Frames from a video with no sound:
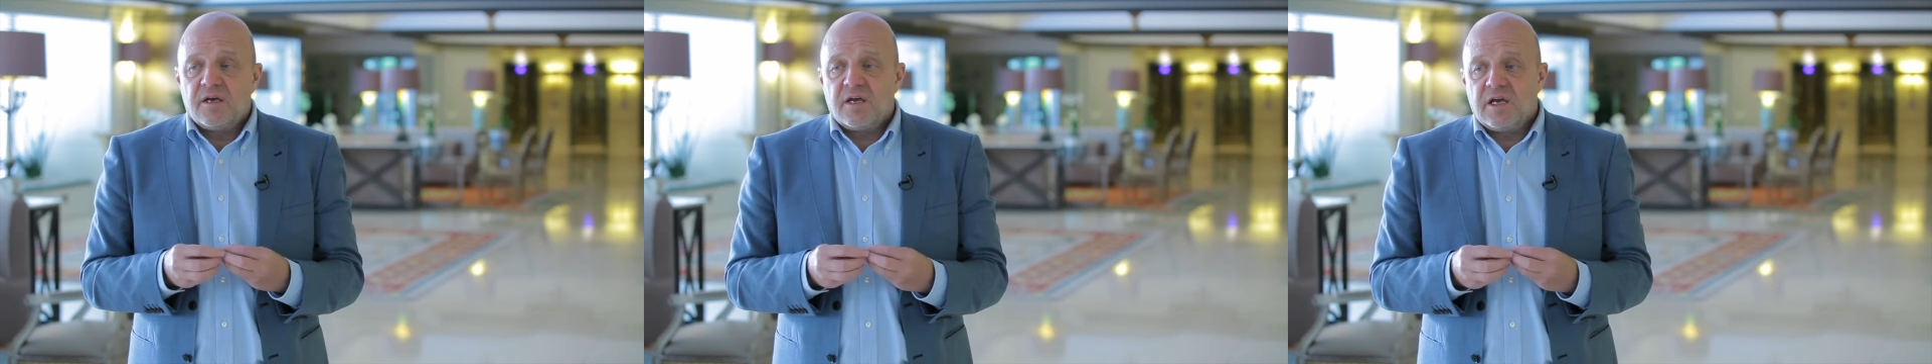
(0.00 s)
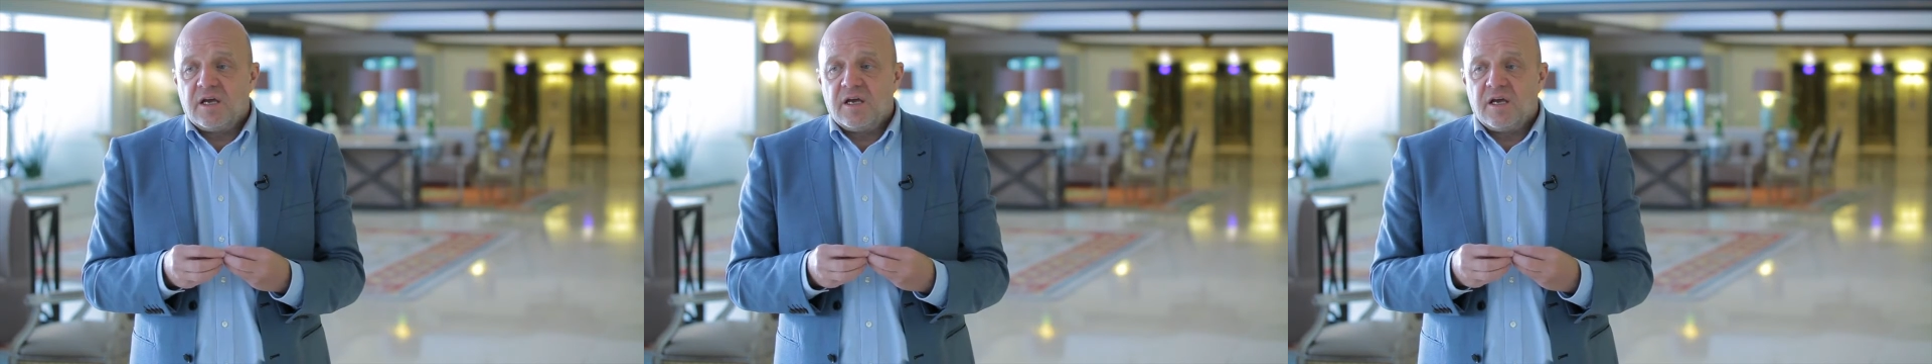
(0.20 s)

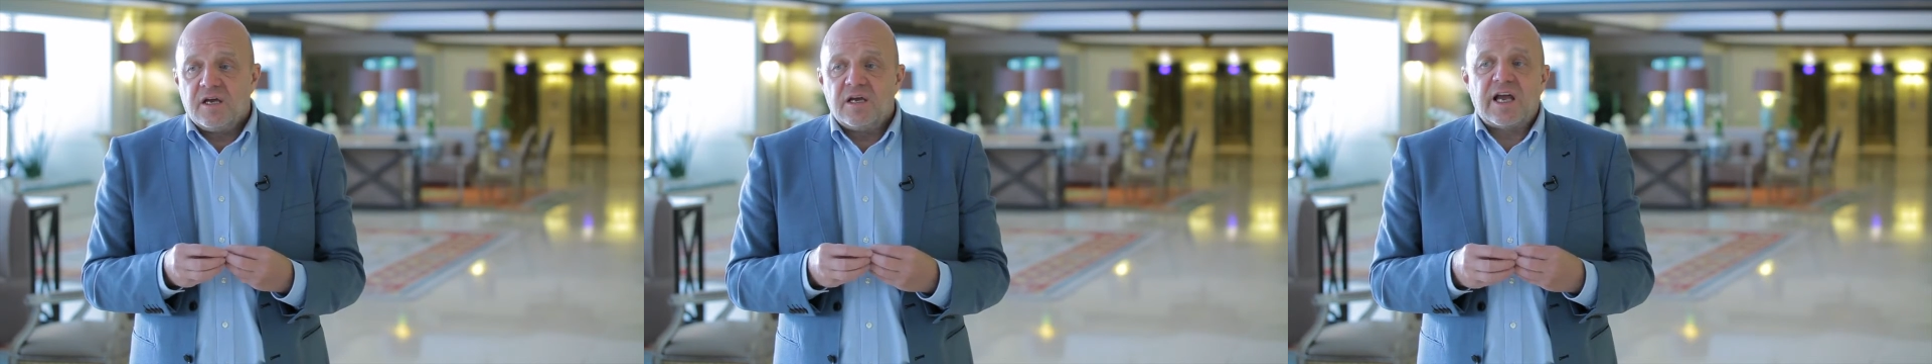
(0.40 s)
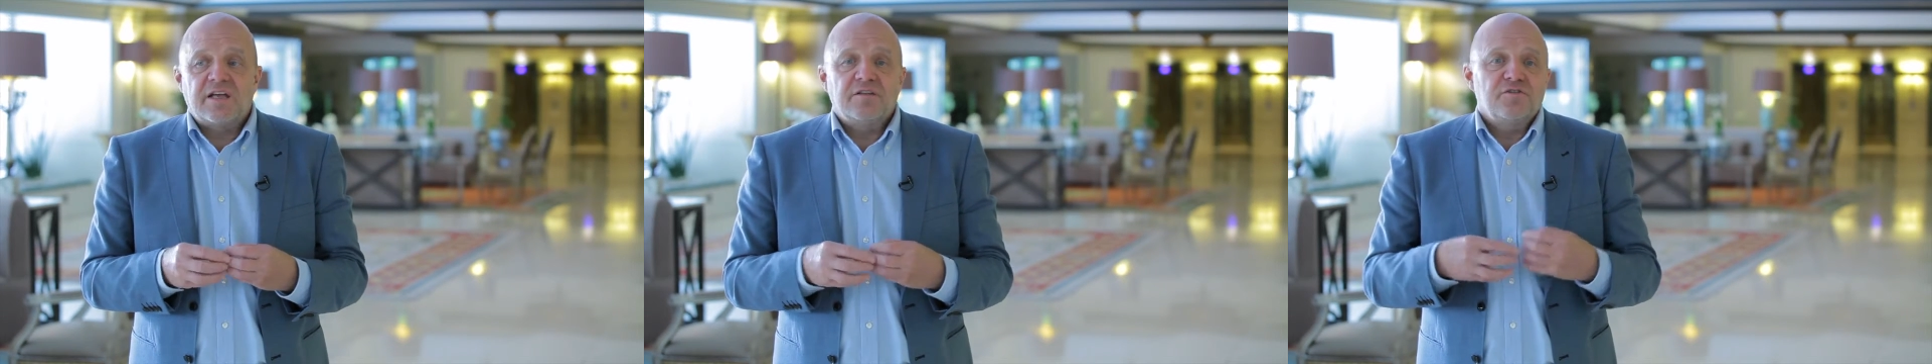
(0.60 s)

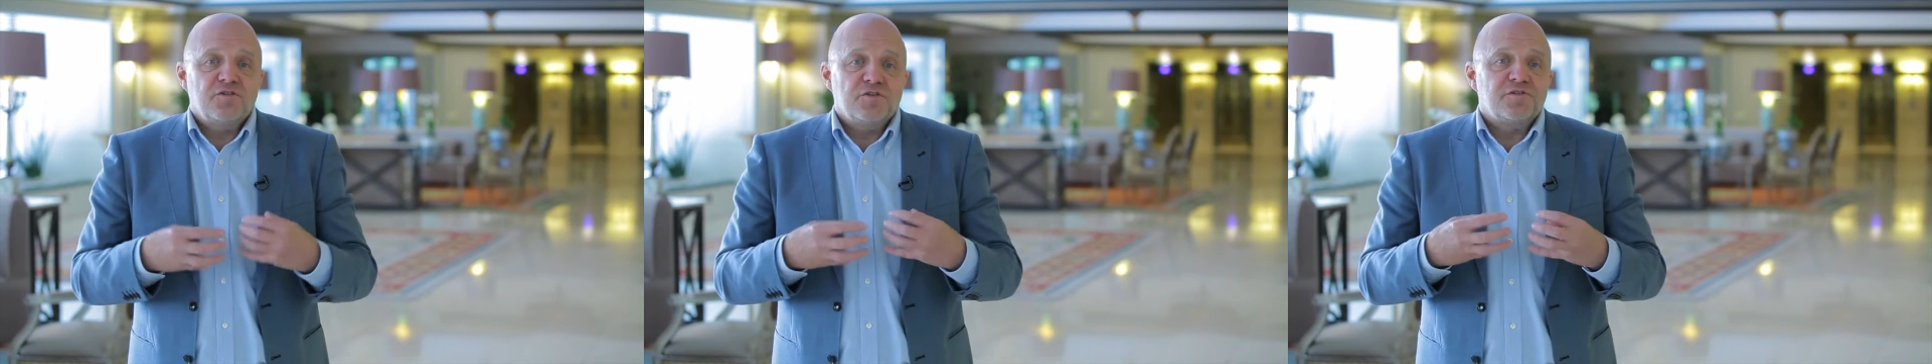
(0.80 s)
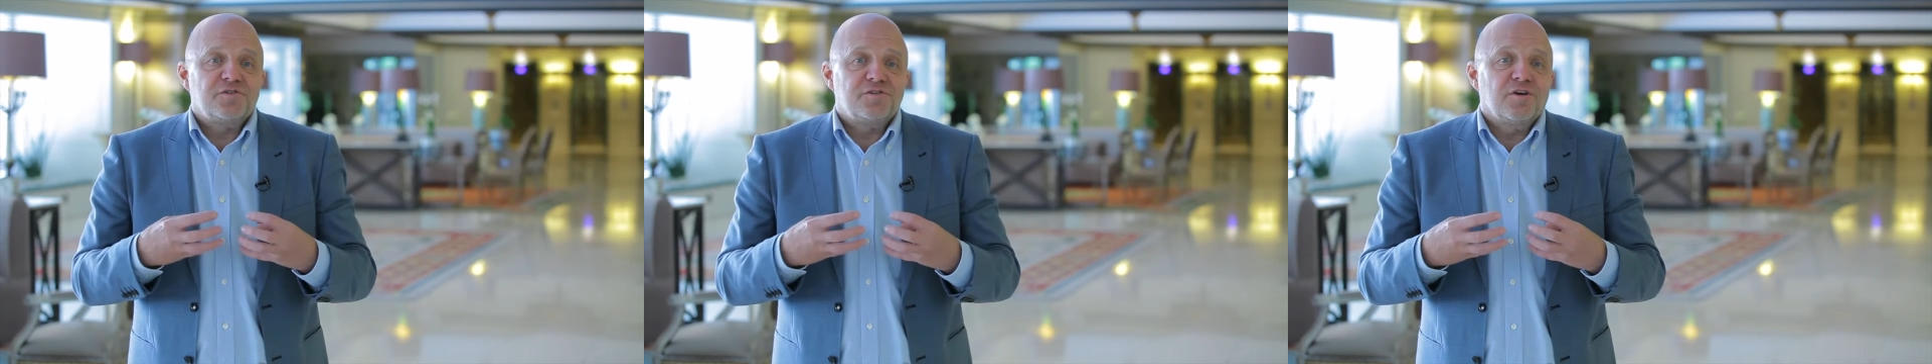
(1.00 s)
and
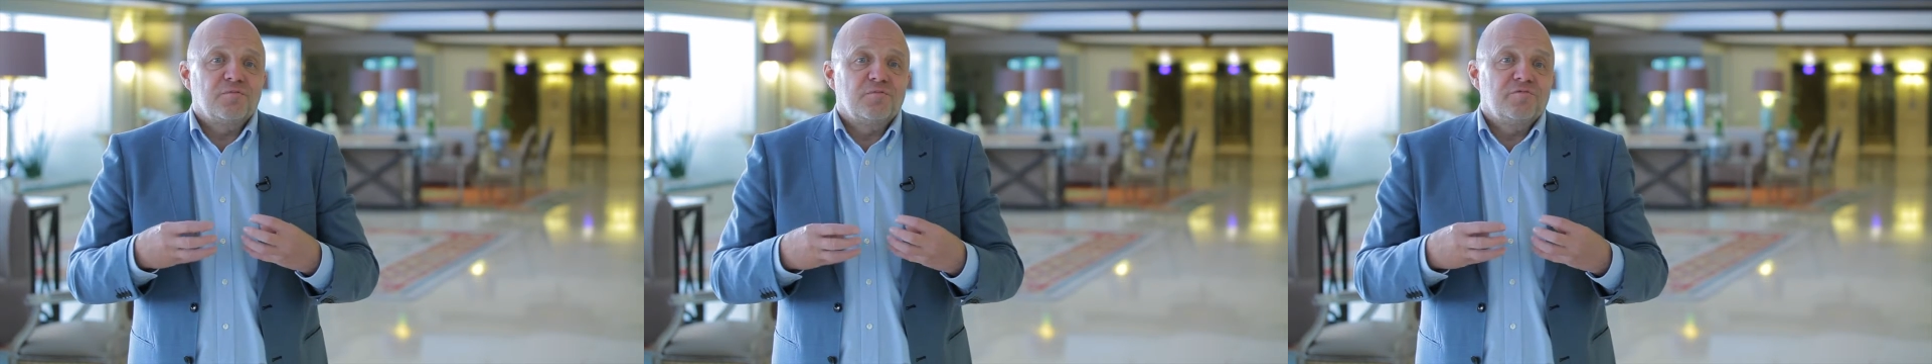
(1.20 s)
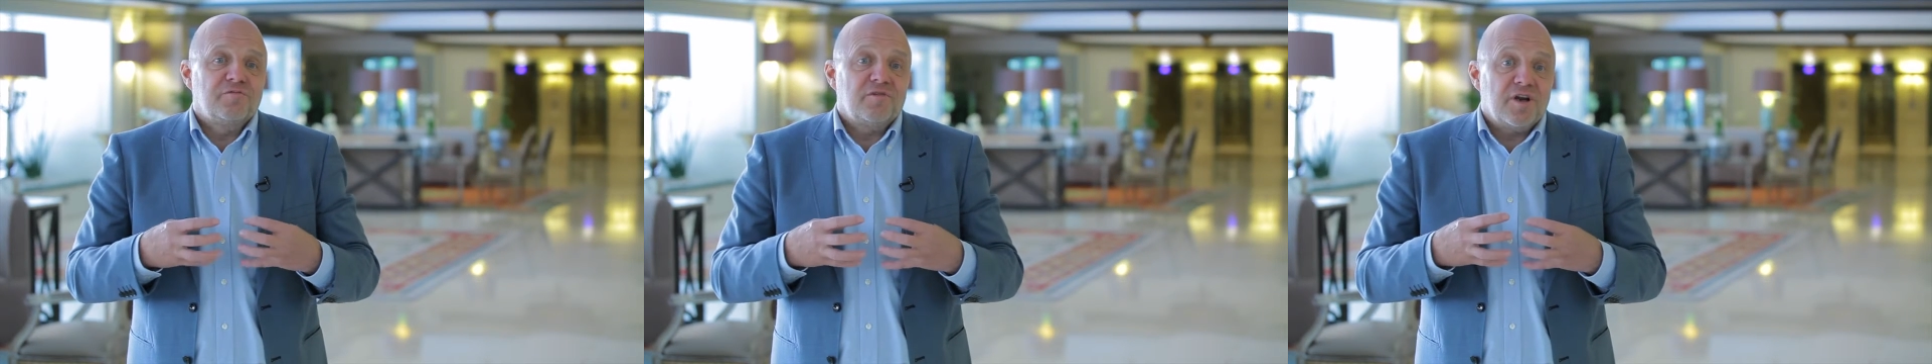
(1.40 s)

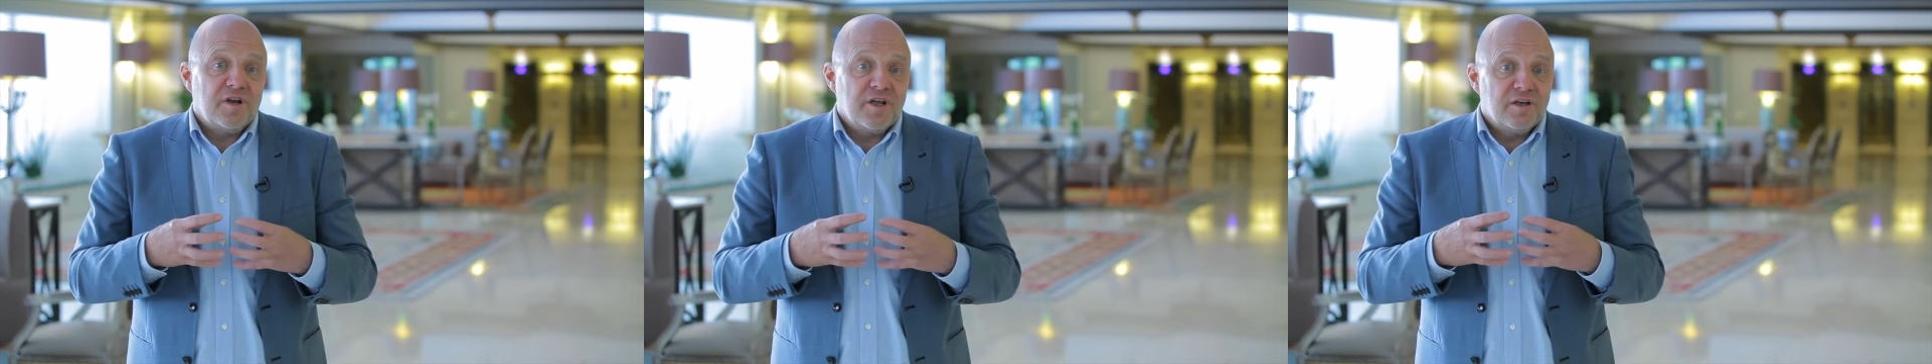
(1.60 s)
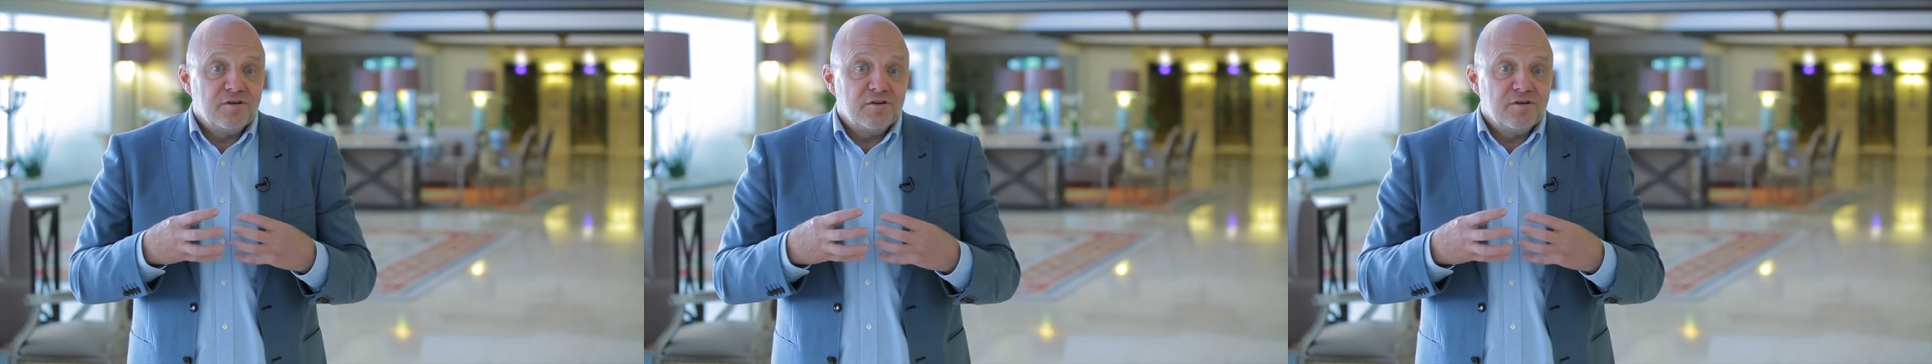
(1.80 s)
some very